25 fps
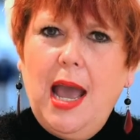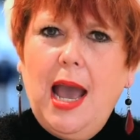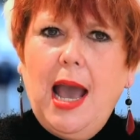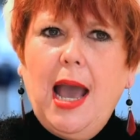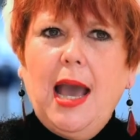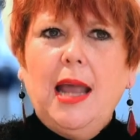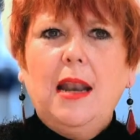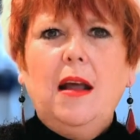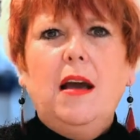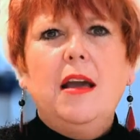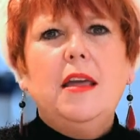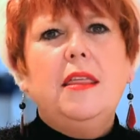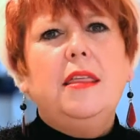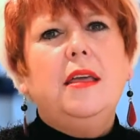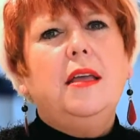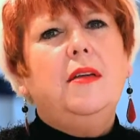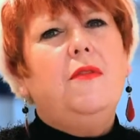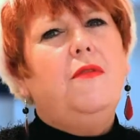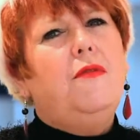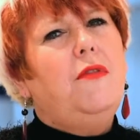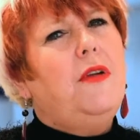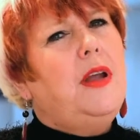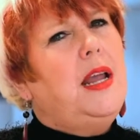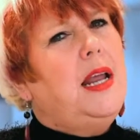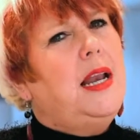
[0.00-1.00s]
And I think
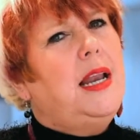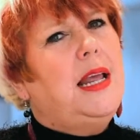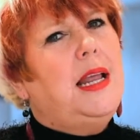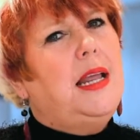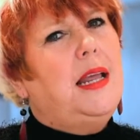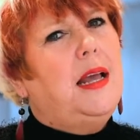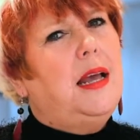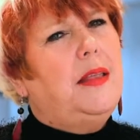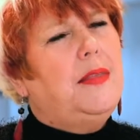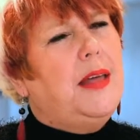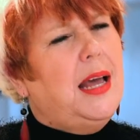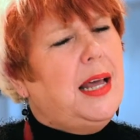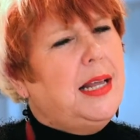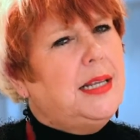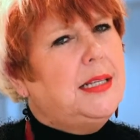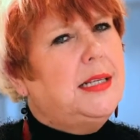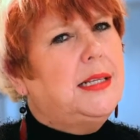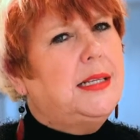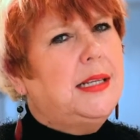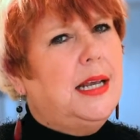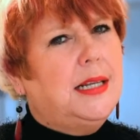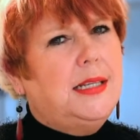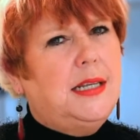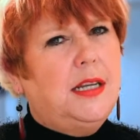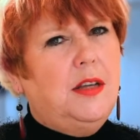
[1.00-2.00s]
really that's
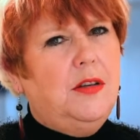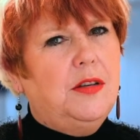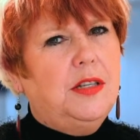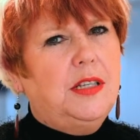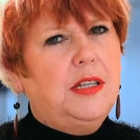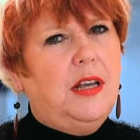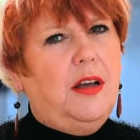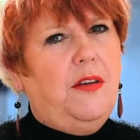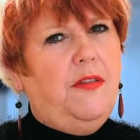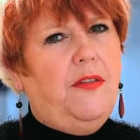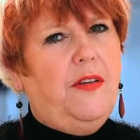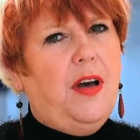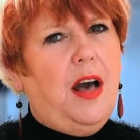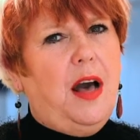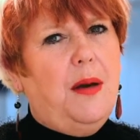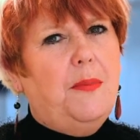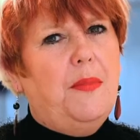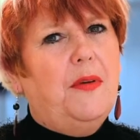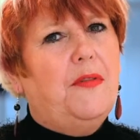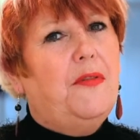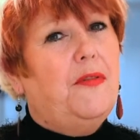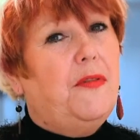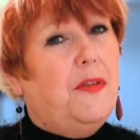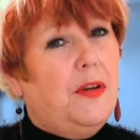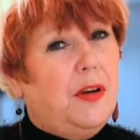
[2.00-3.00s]
setting yourself
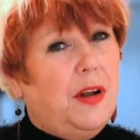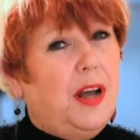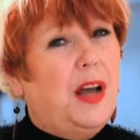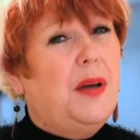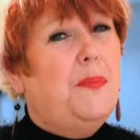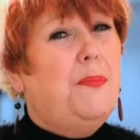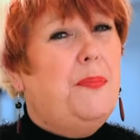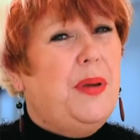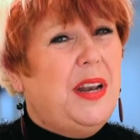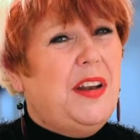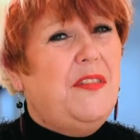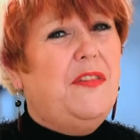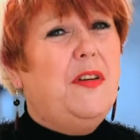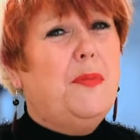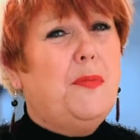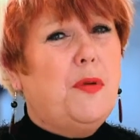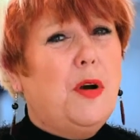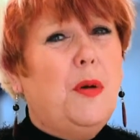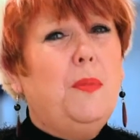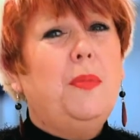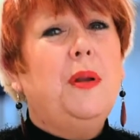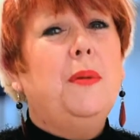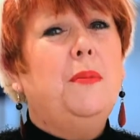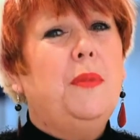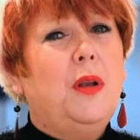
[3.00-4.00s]
up for a bit of a
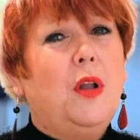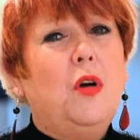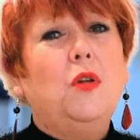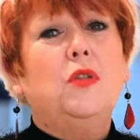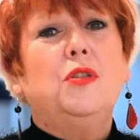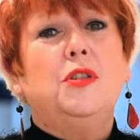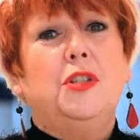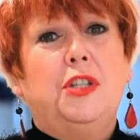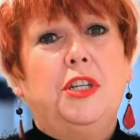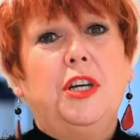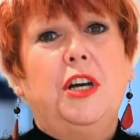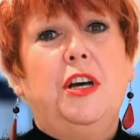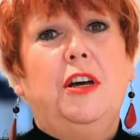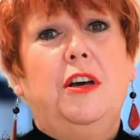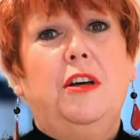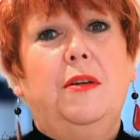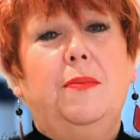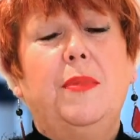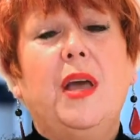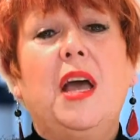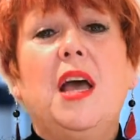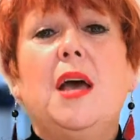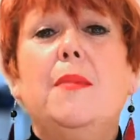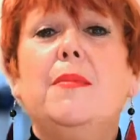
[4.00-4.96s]
problem long term.